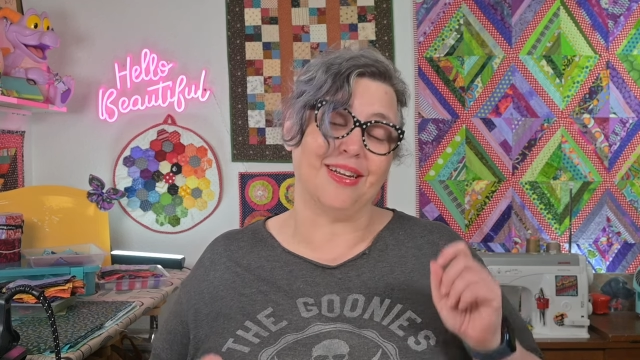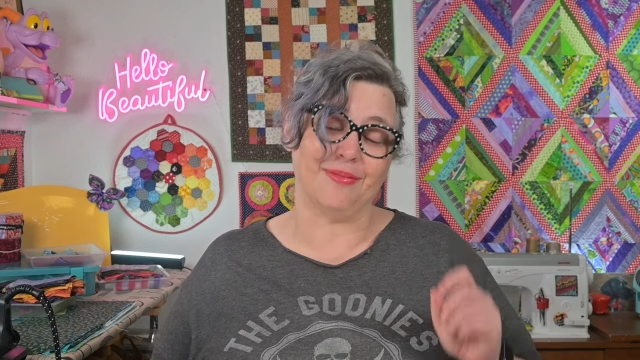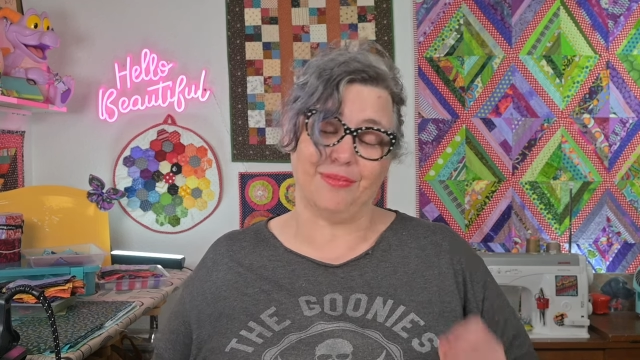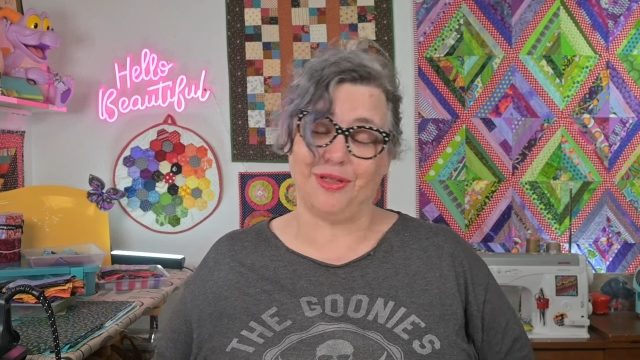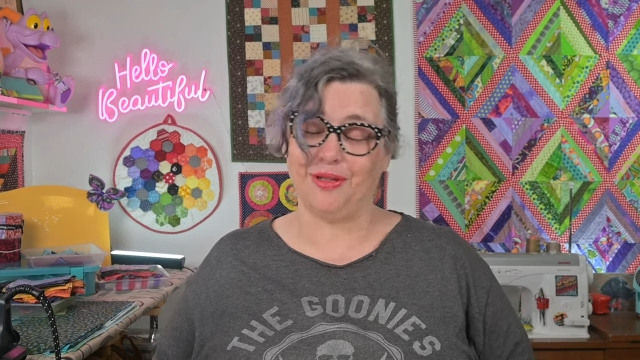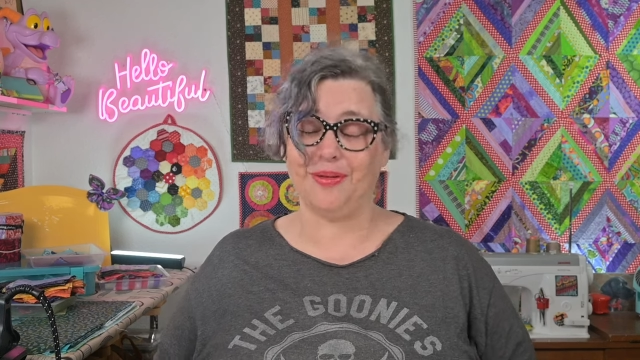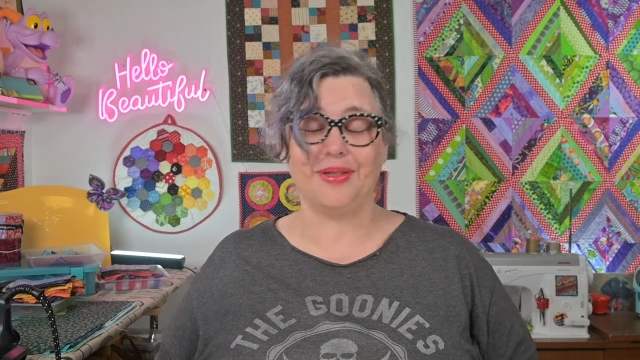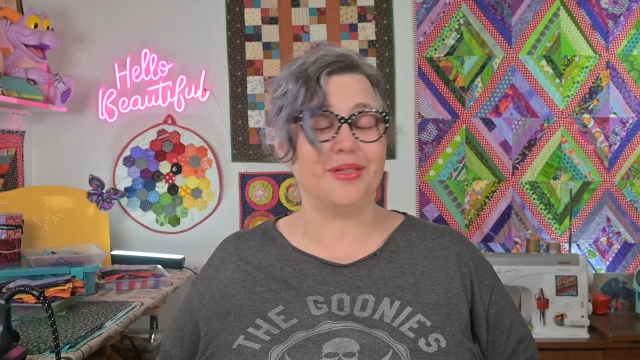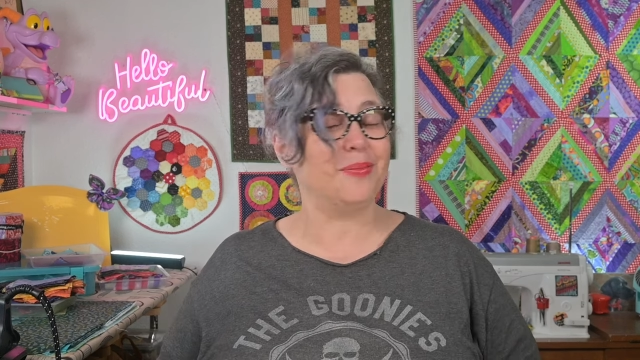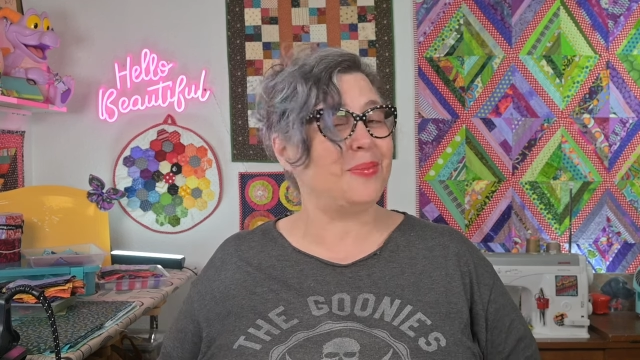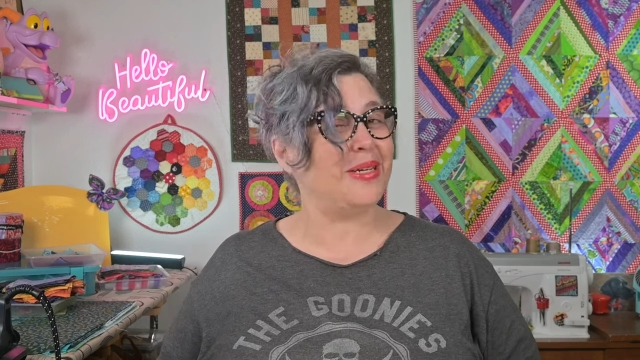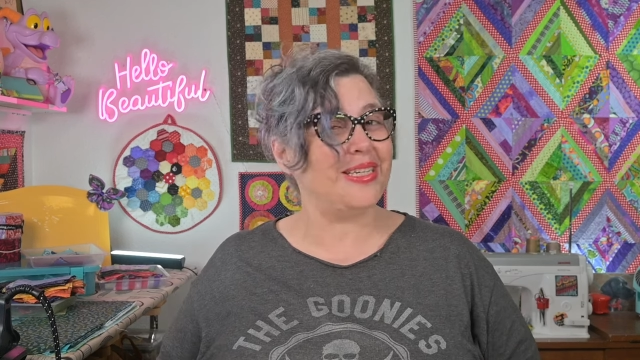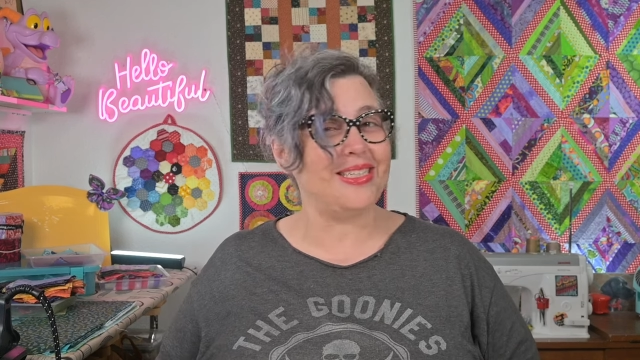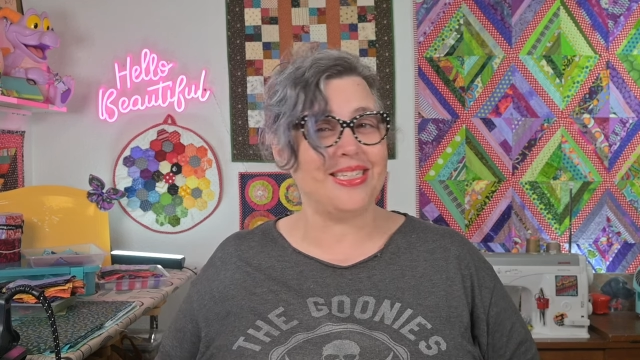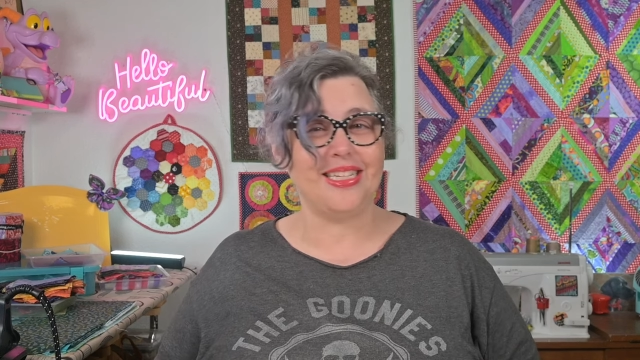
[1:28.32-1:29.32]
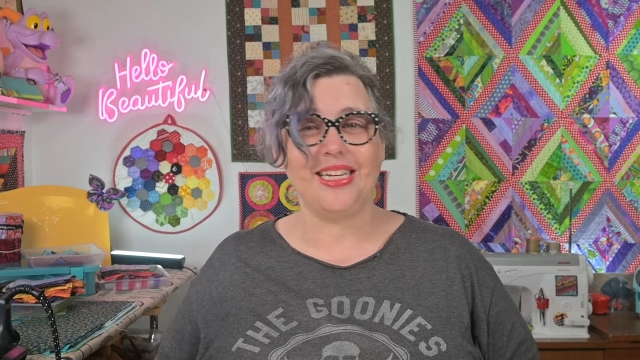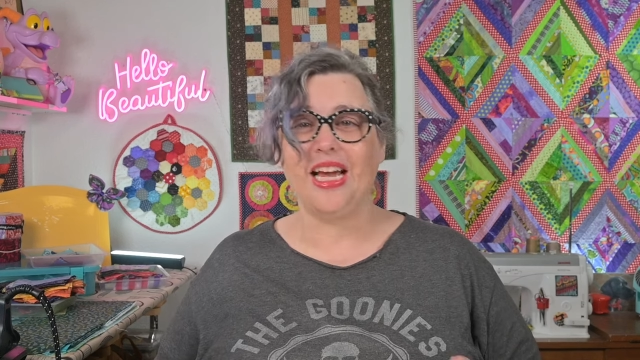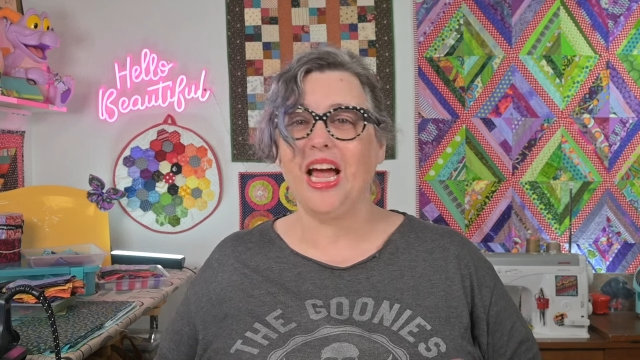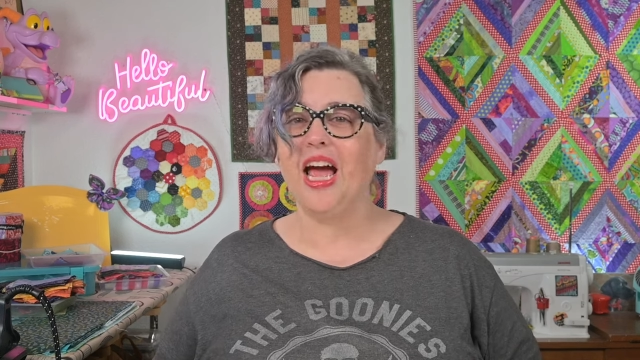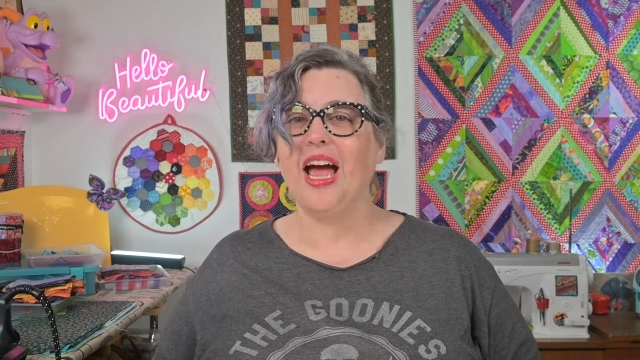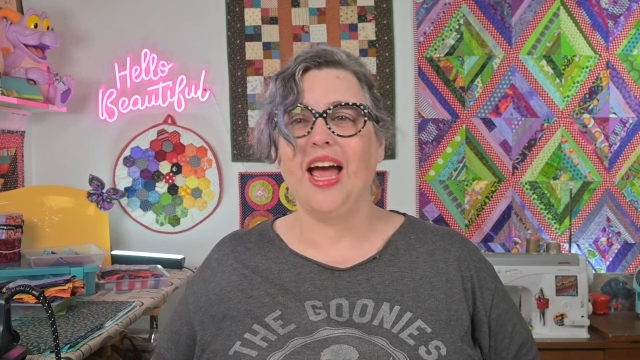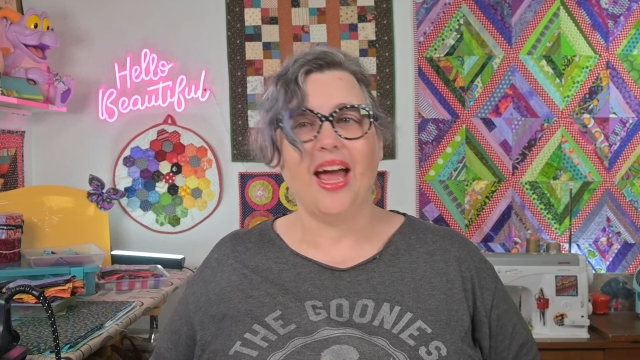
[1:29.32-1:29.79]
I'm doing the
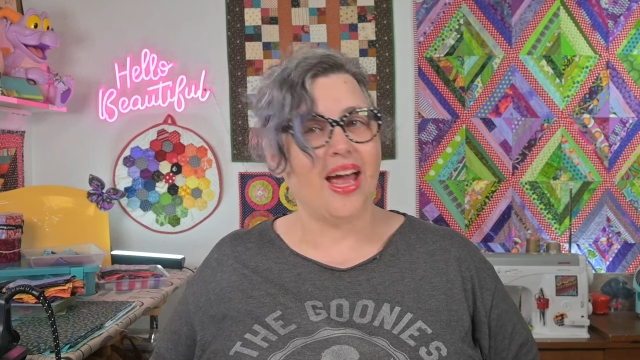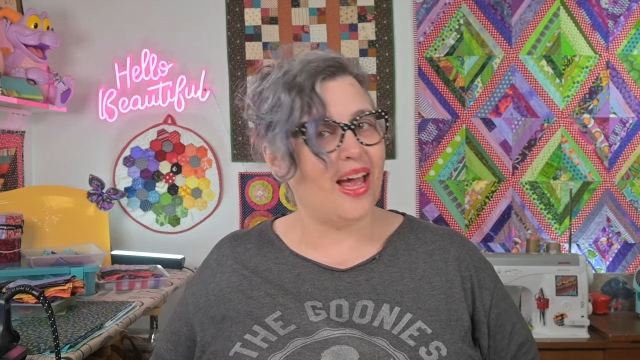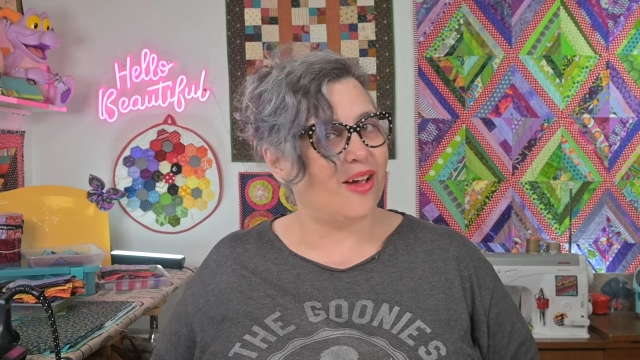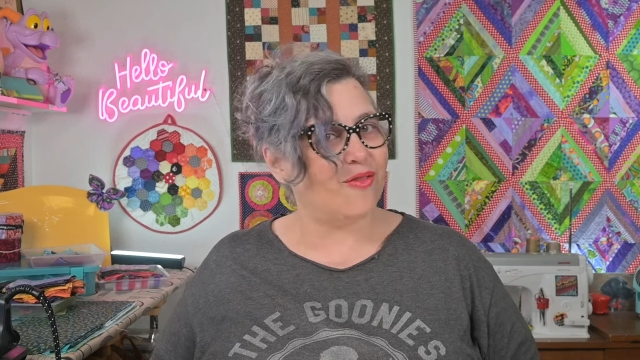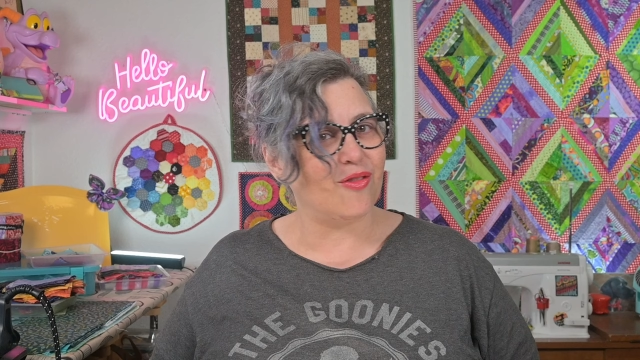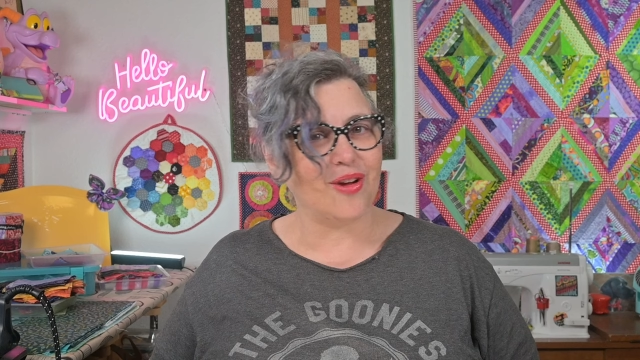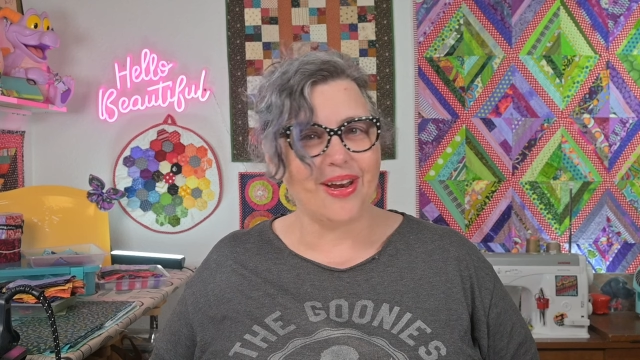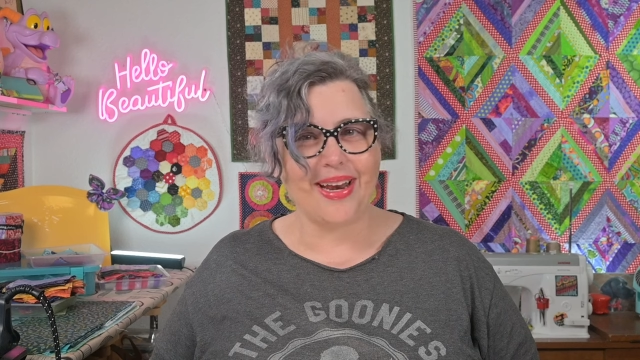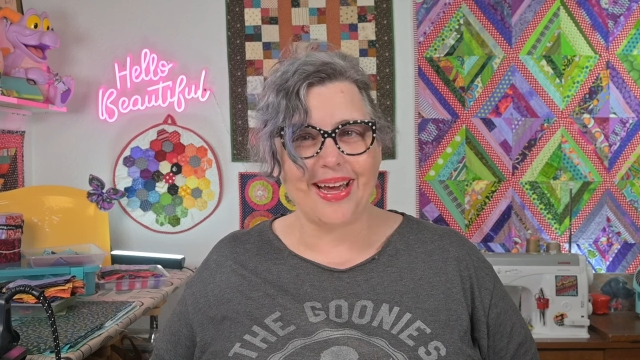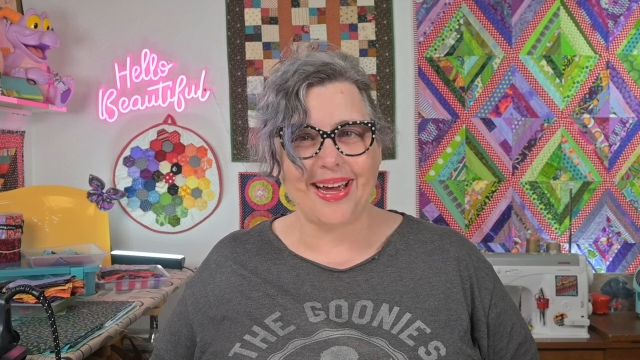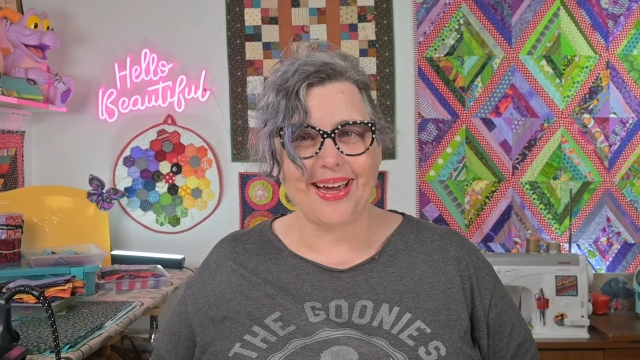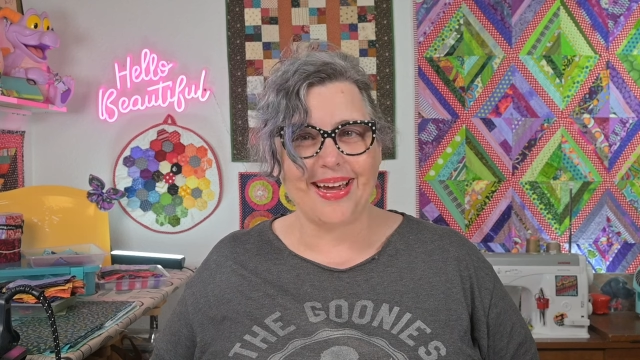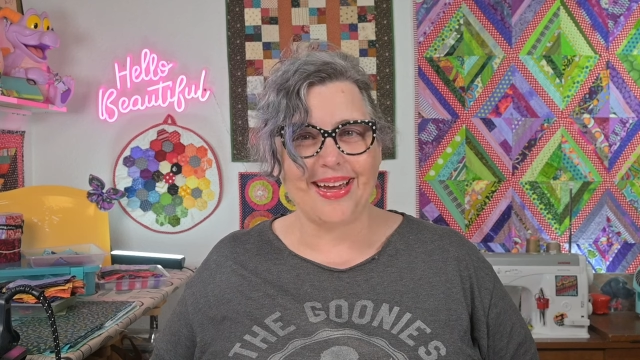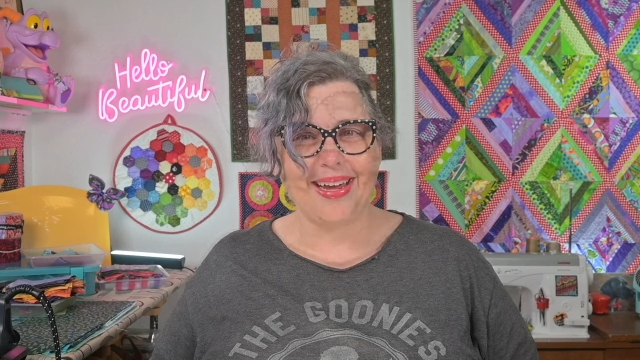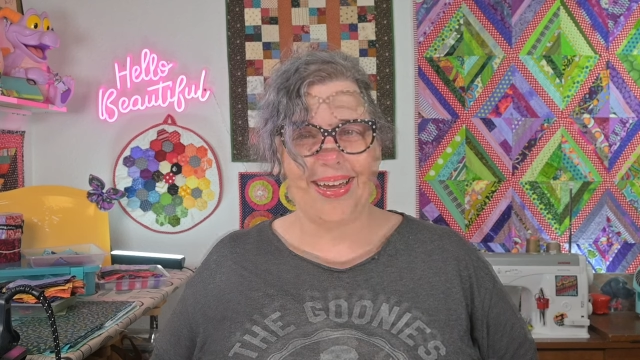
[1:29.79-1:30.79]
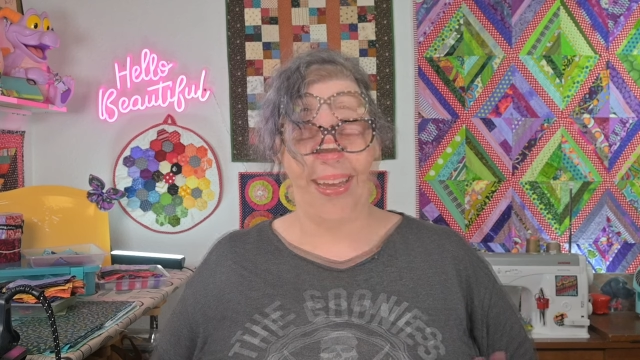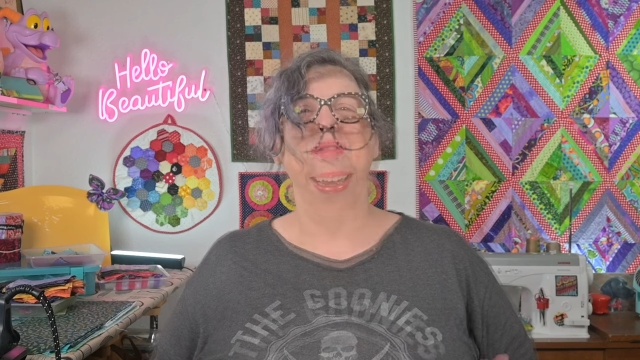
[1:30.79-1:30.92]
PT every day.